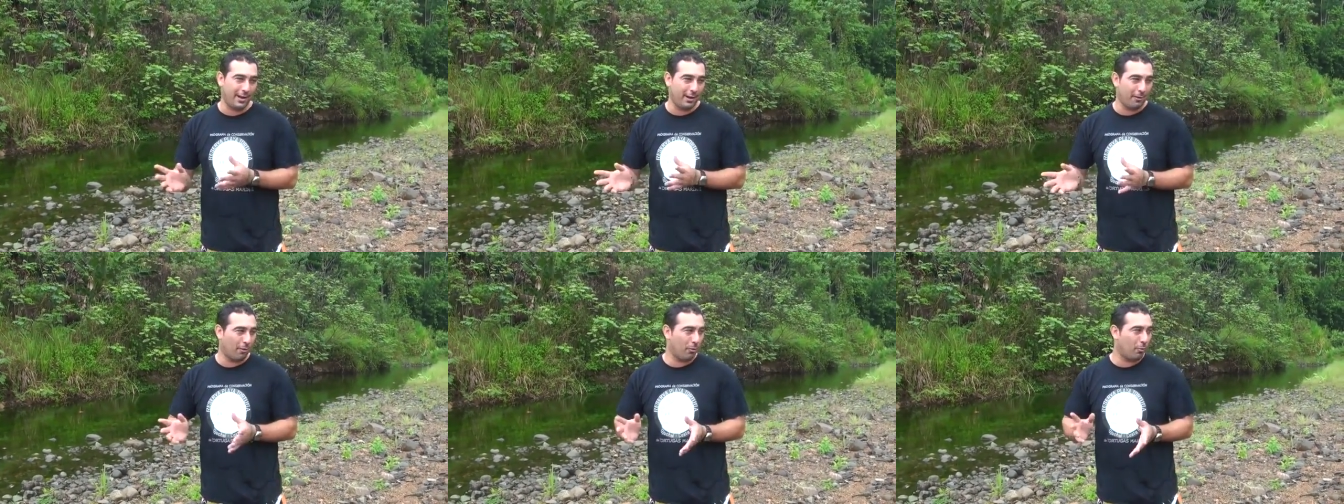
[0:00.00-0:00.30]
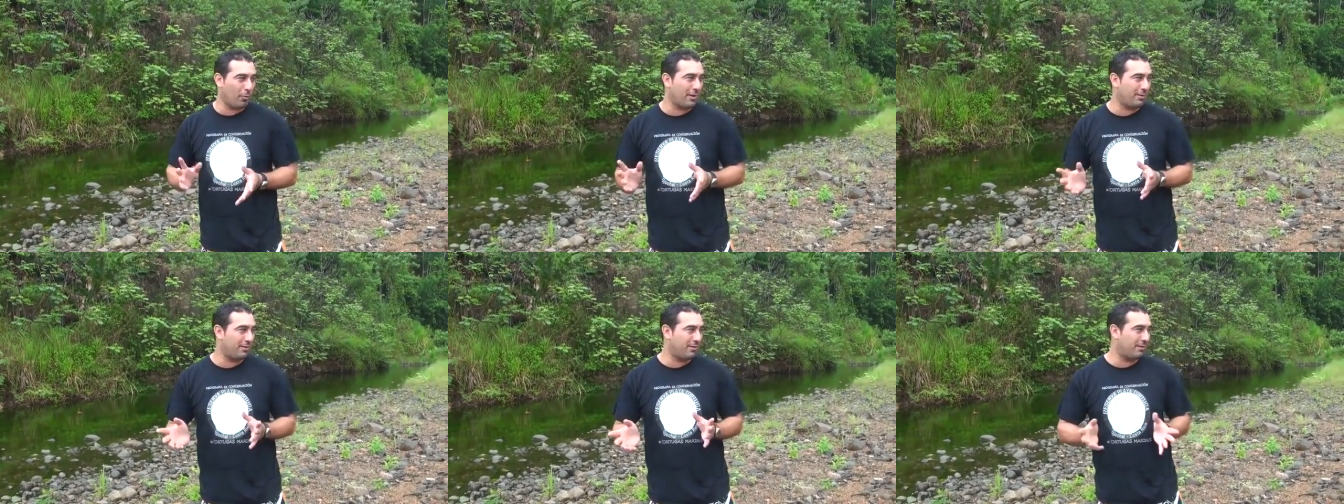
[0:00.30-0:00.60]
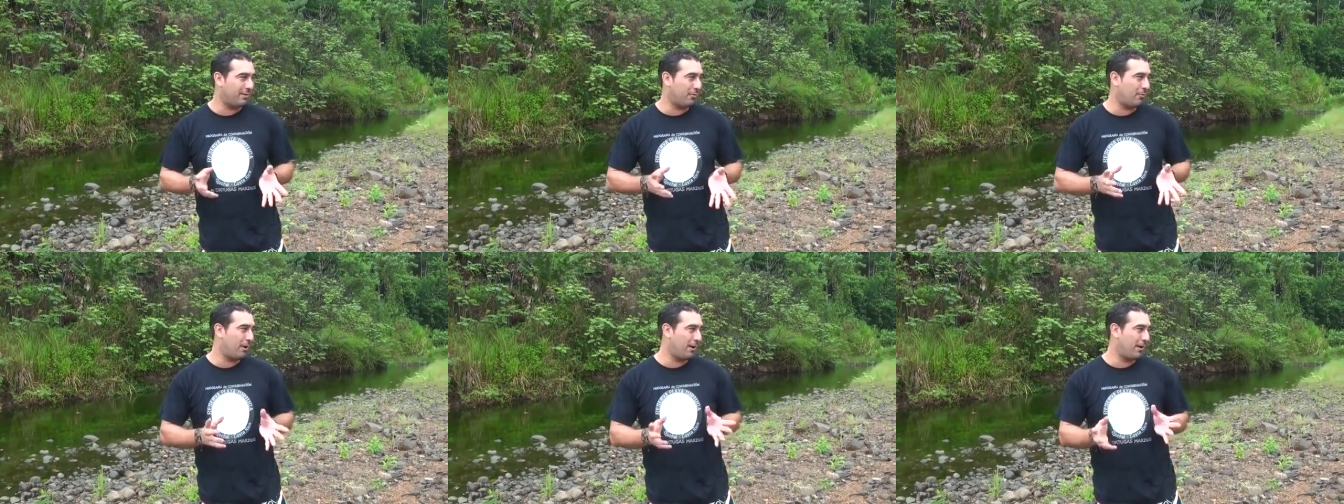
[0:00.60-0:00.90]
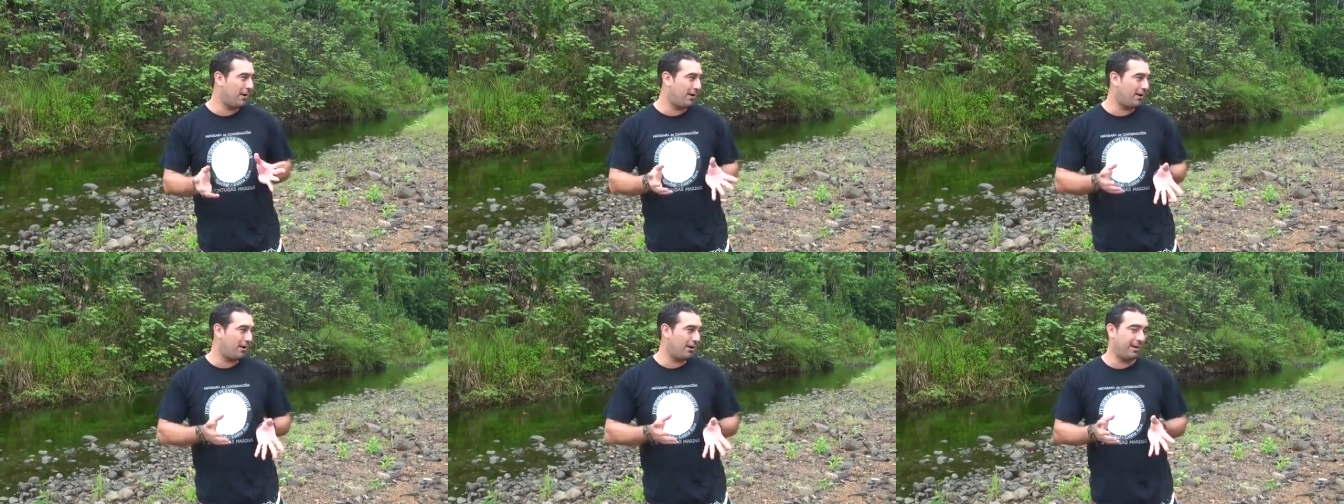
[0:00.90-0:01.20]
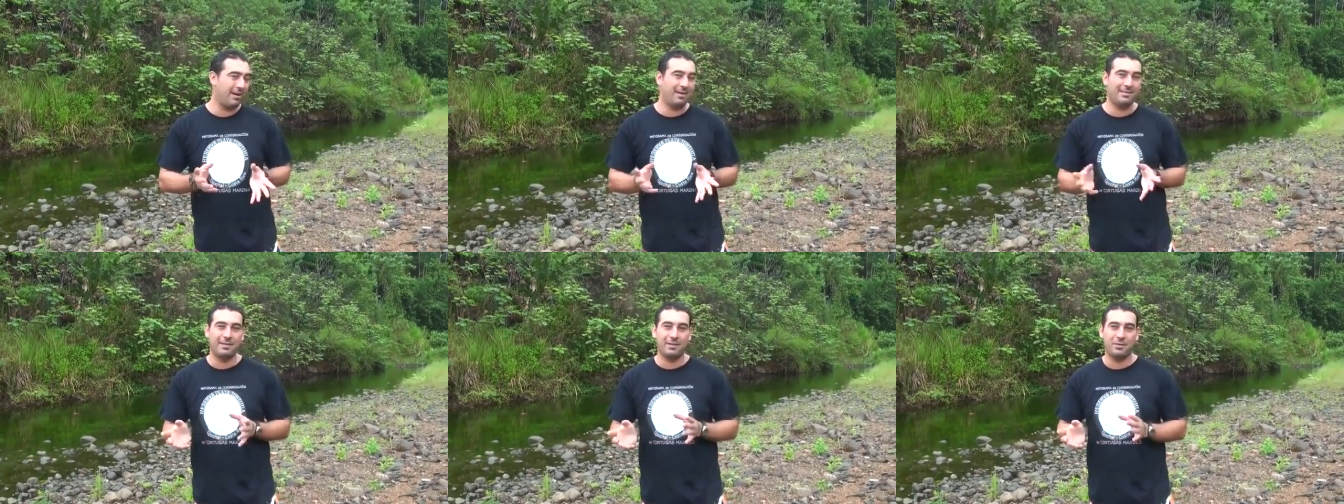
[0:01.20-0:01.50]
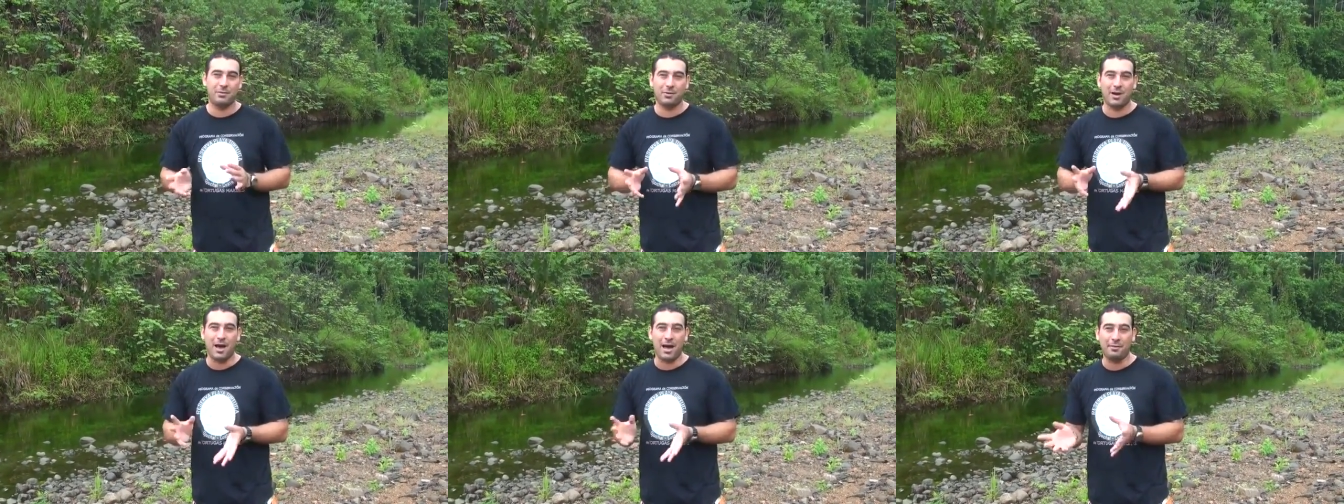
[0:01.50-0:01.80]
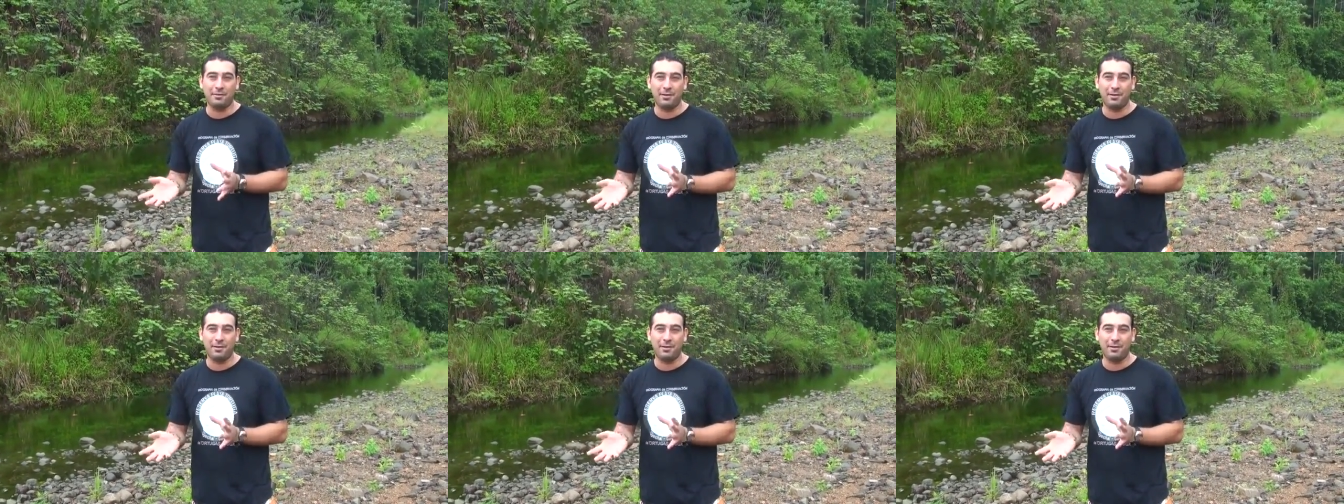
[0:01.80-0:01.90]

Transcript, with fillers: the little ones are really easy to